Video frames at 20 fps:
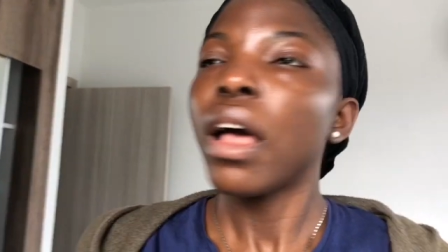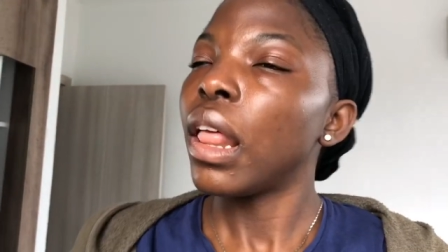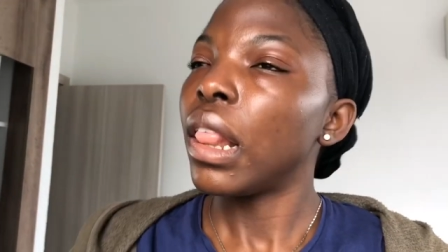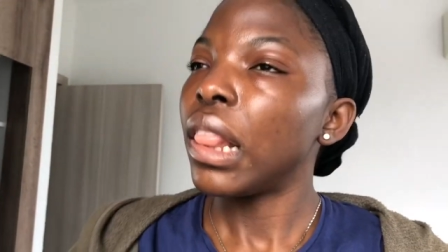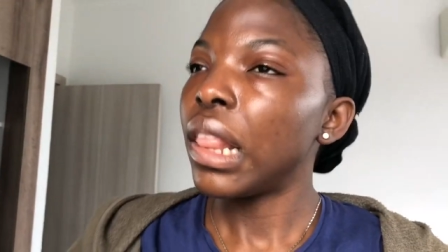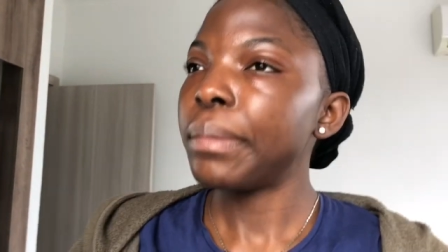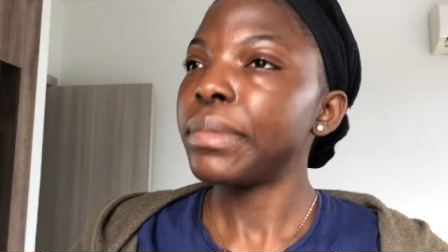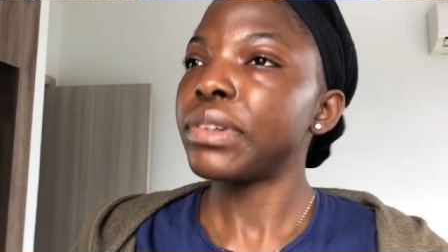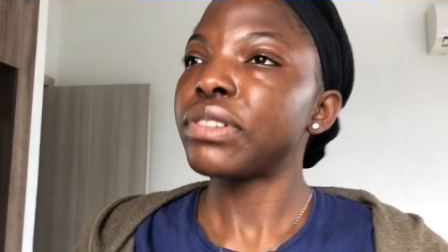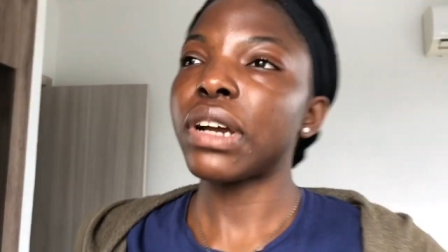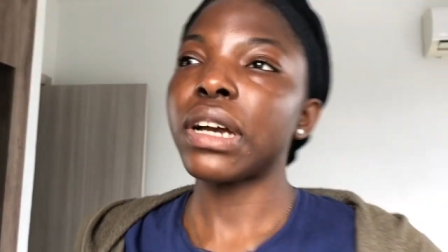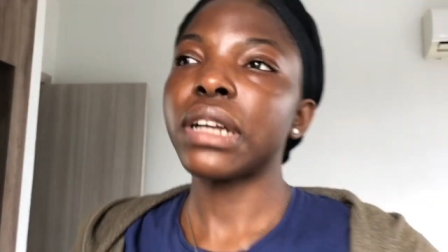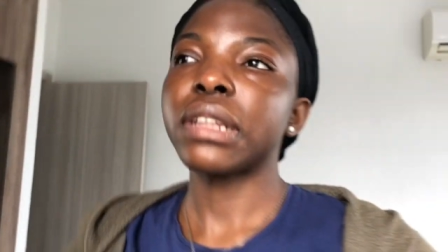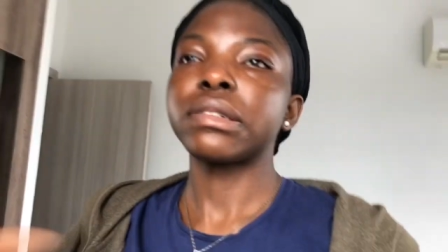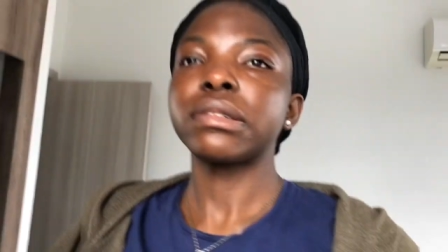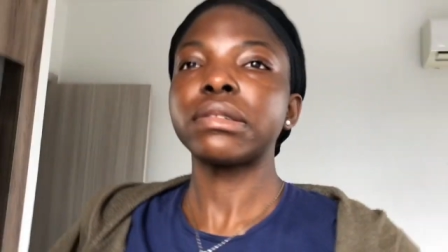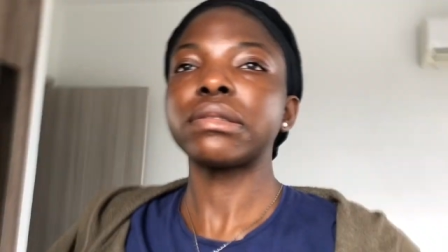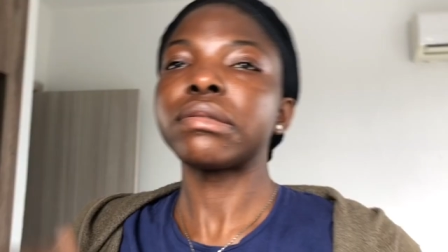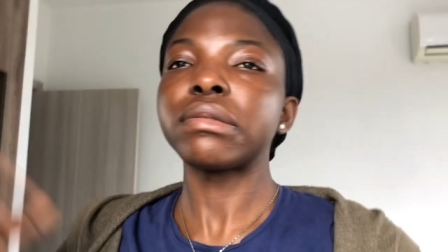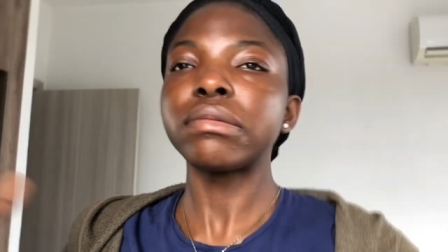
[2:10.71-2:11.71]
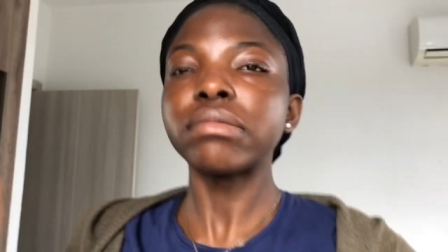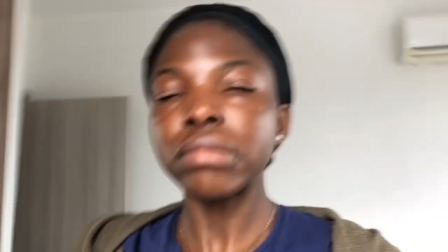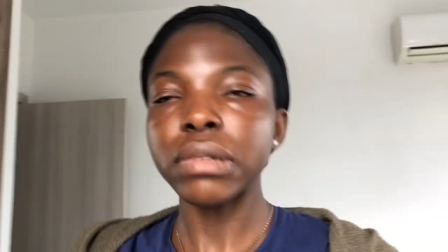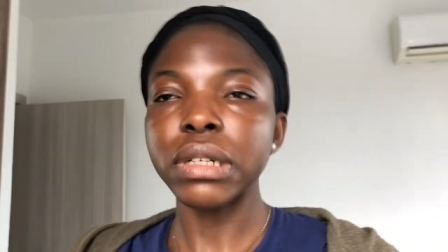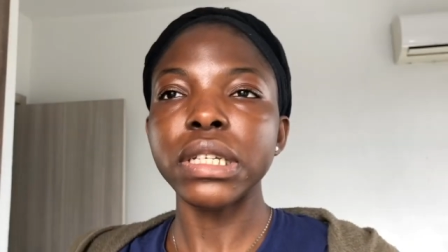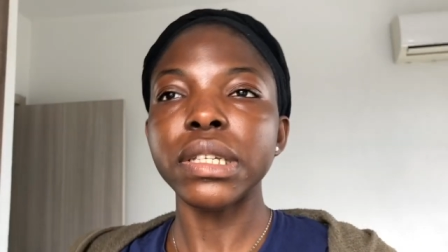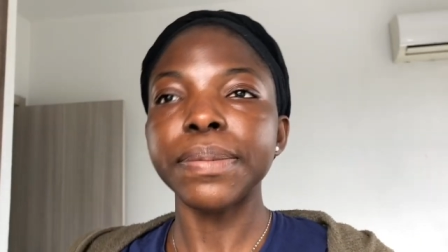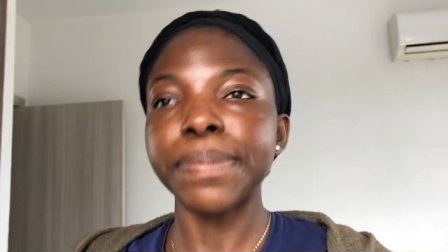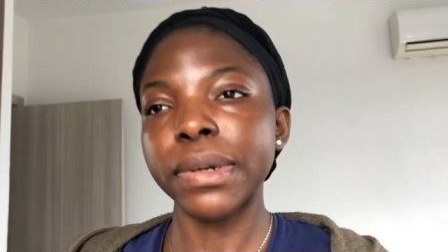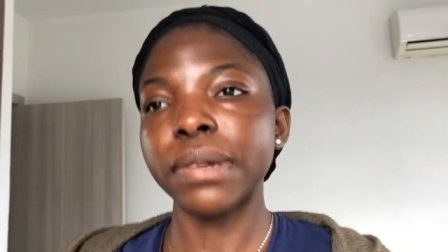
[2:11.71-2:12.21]
let me try to
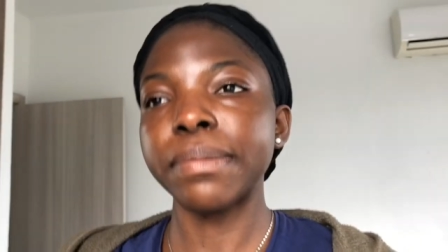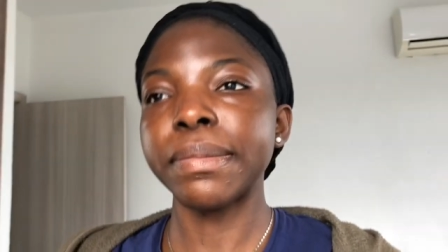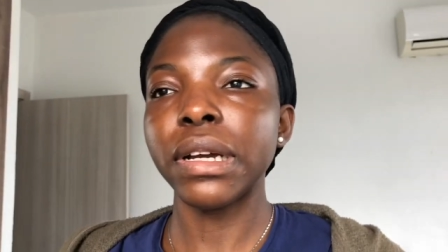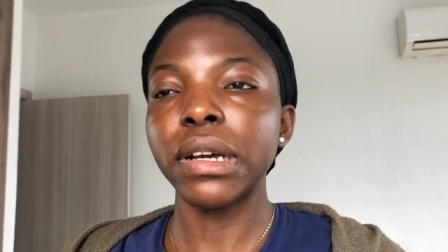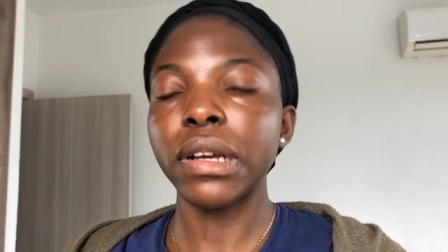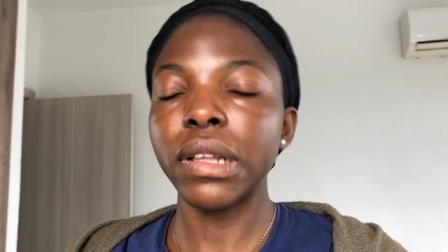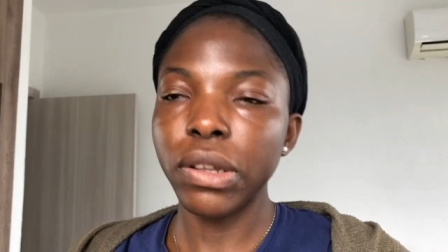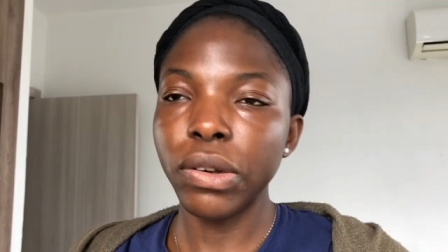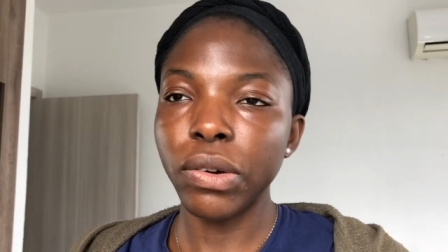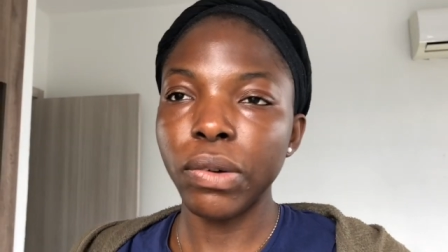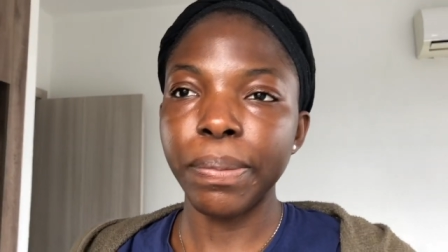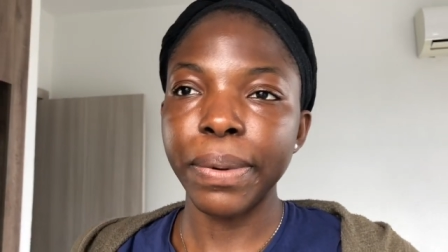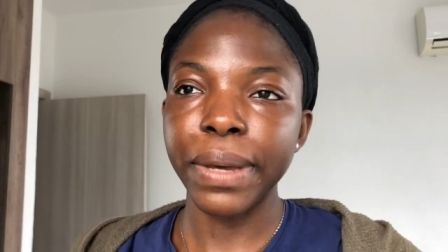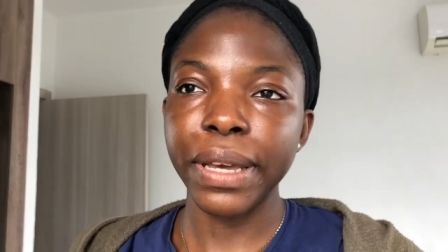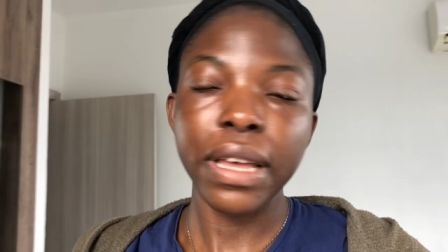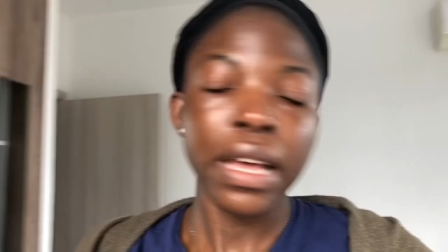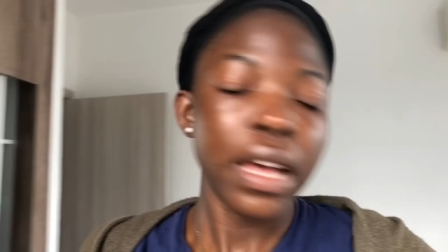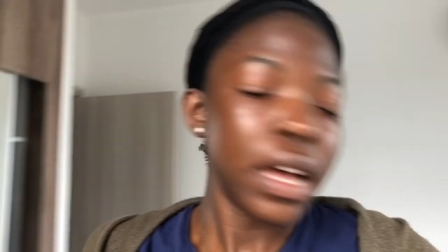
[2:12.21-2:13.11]
experiment a little bit